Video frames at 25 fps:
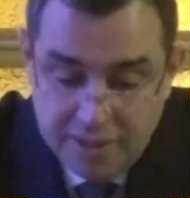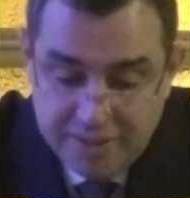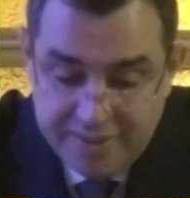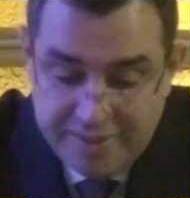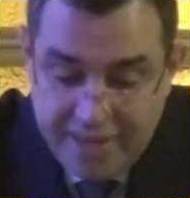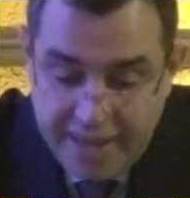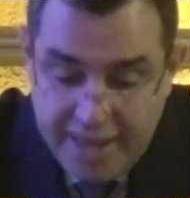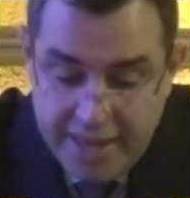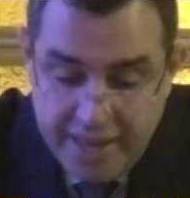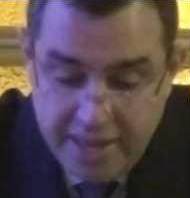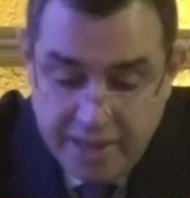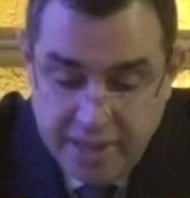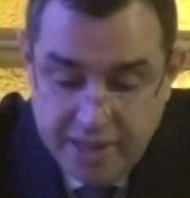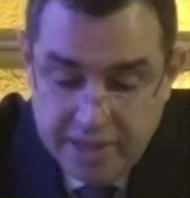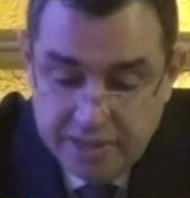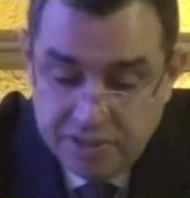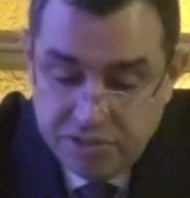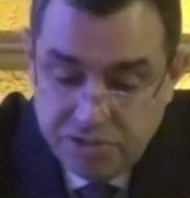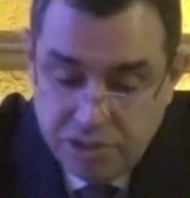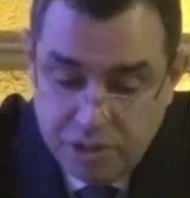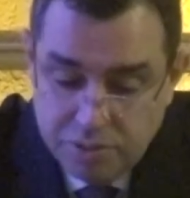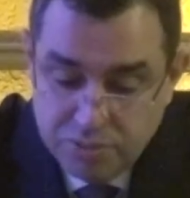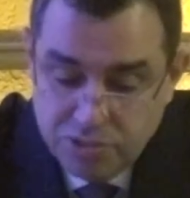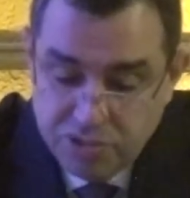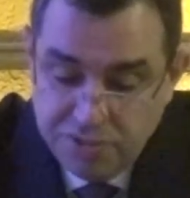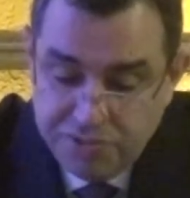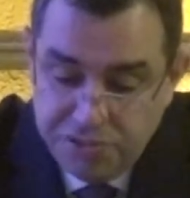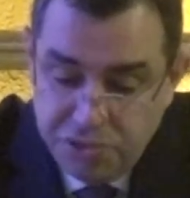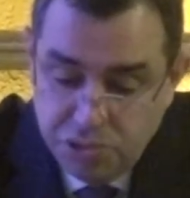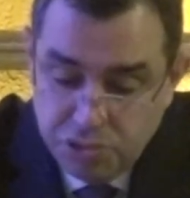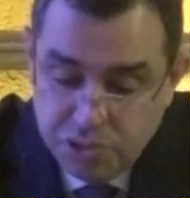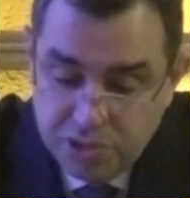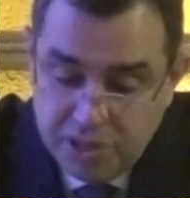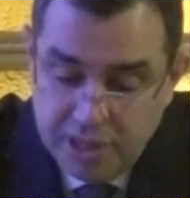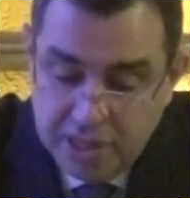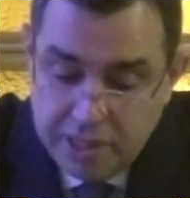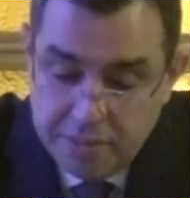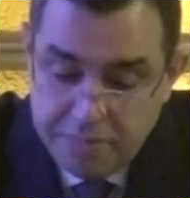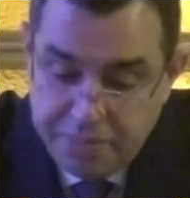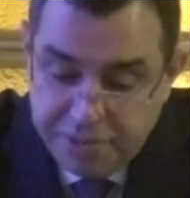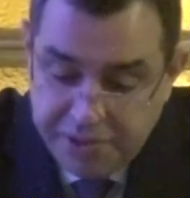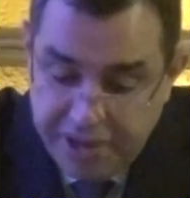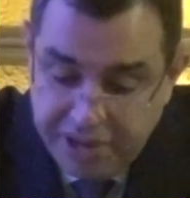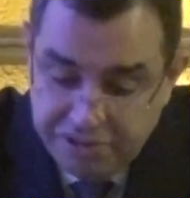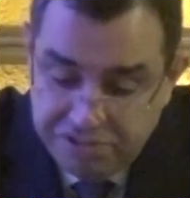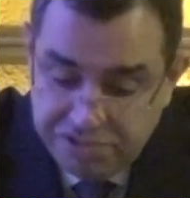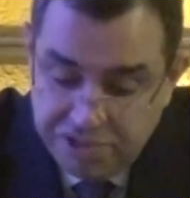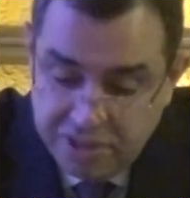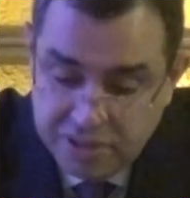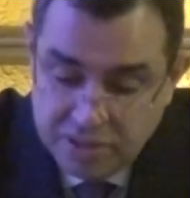day in terms of your
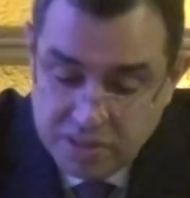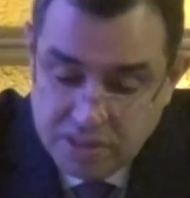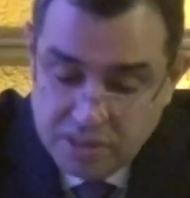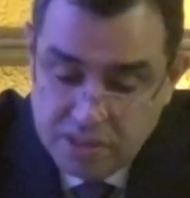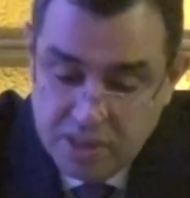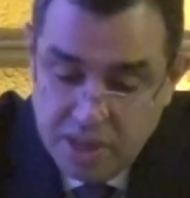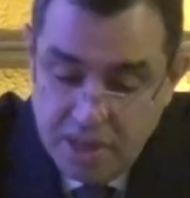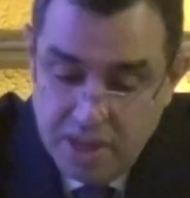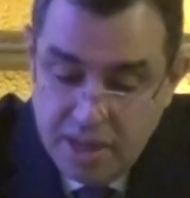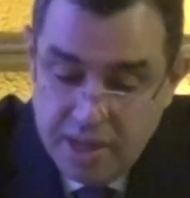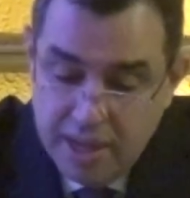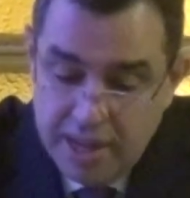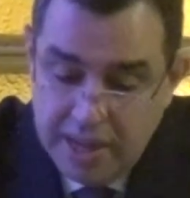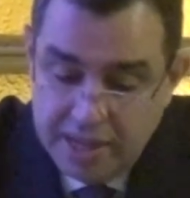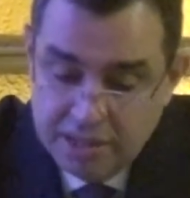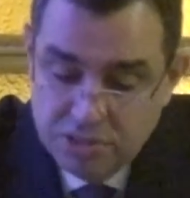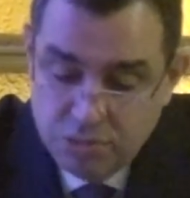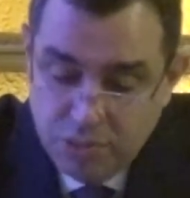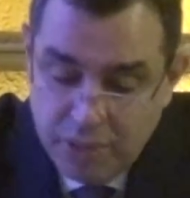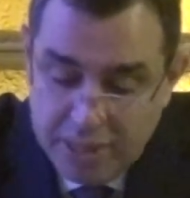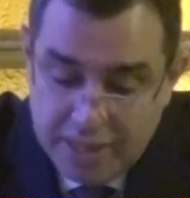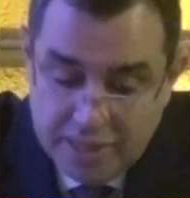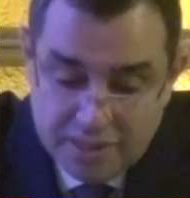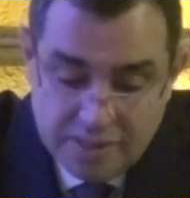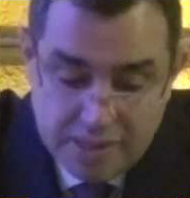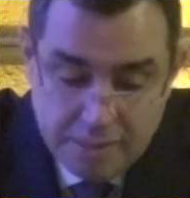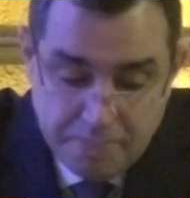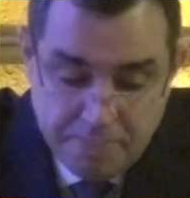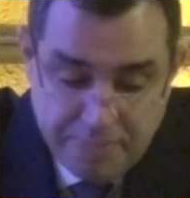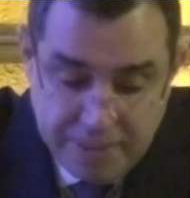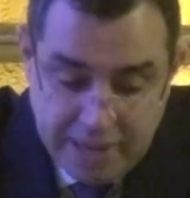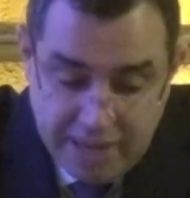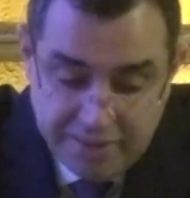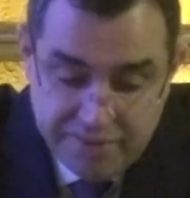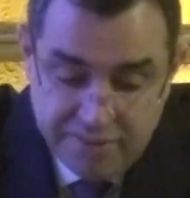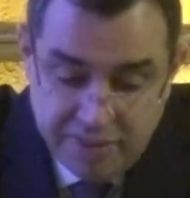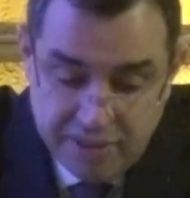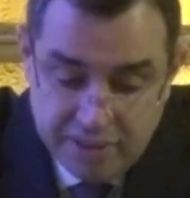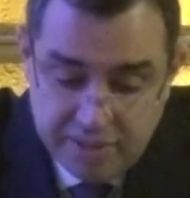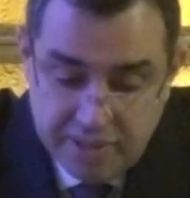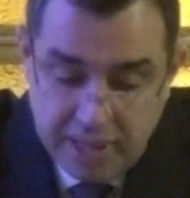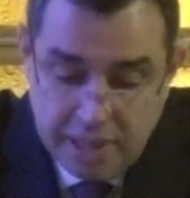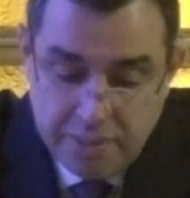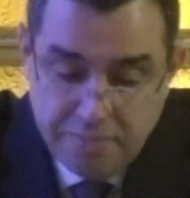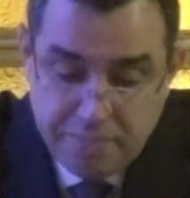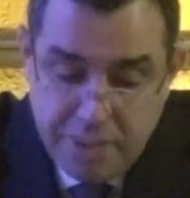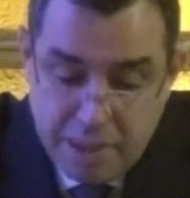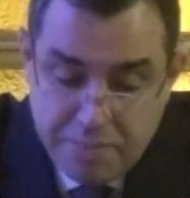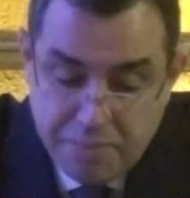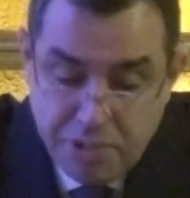deliberations, as well as a pleasant
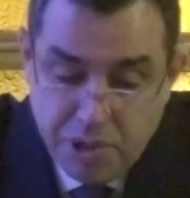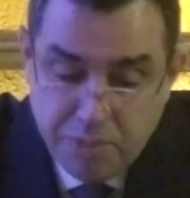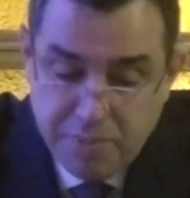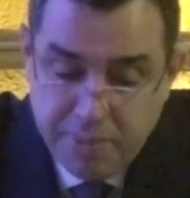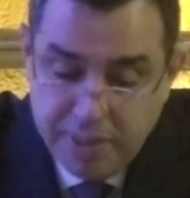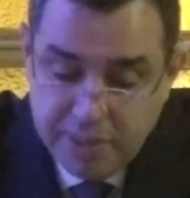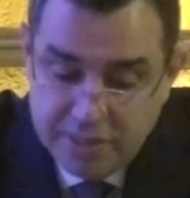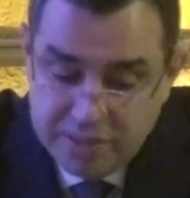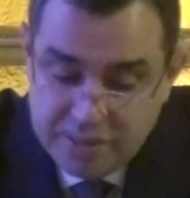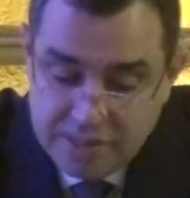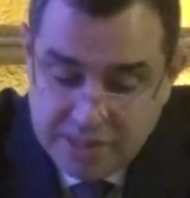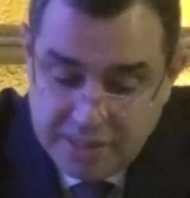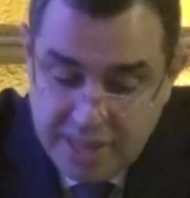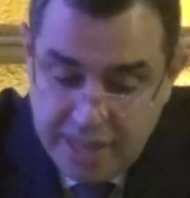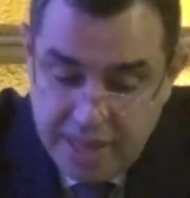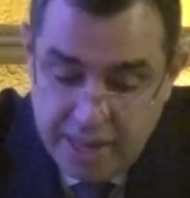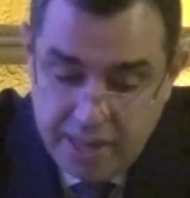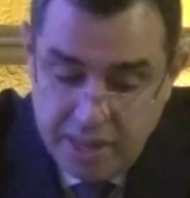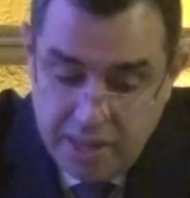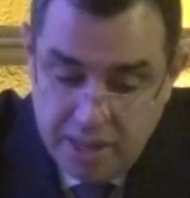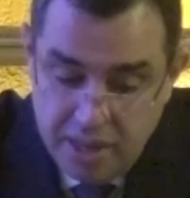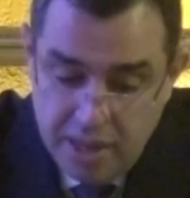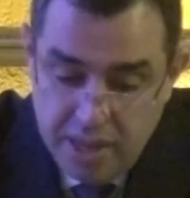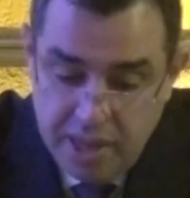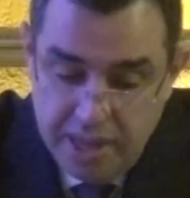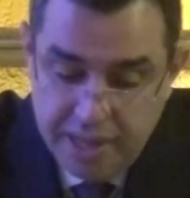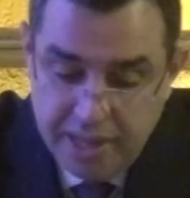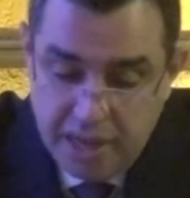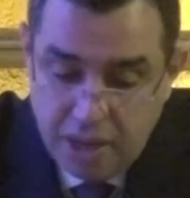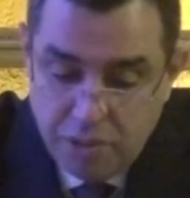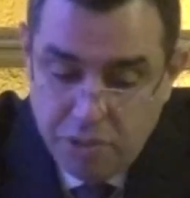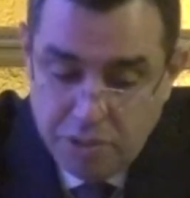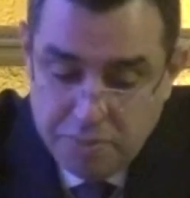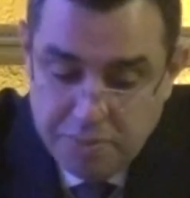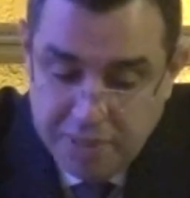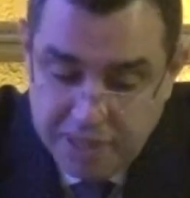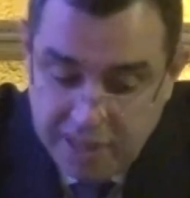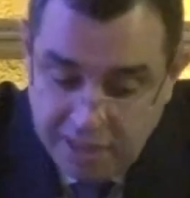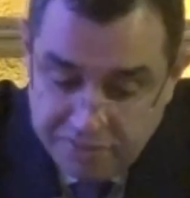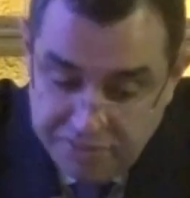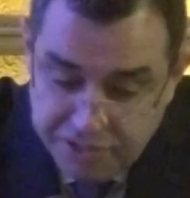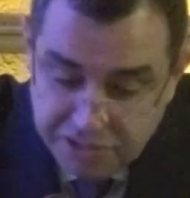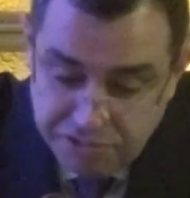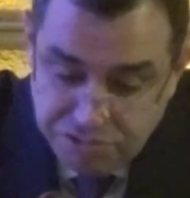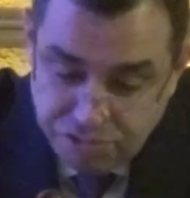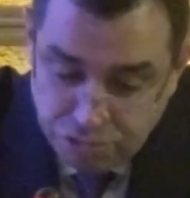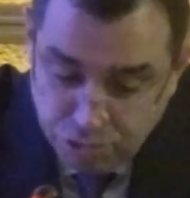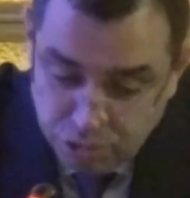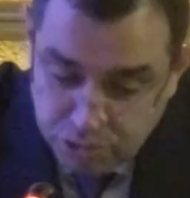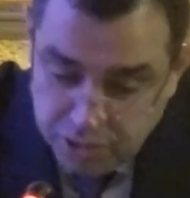and memorable stay in our
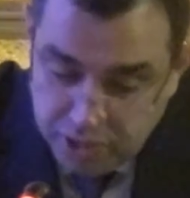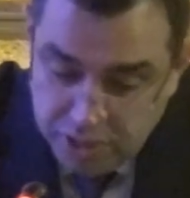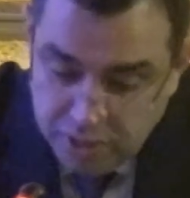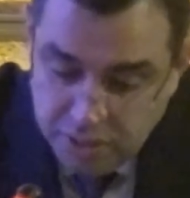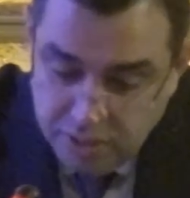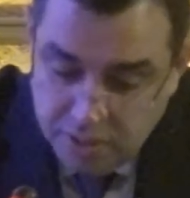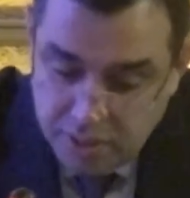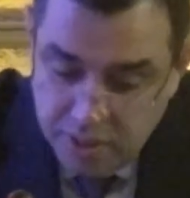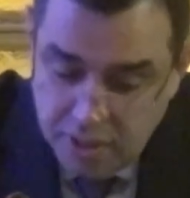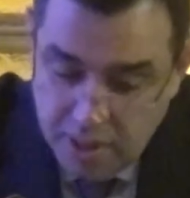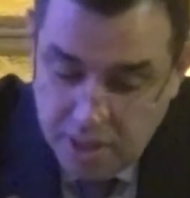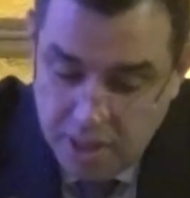beloved Jordan,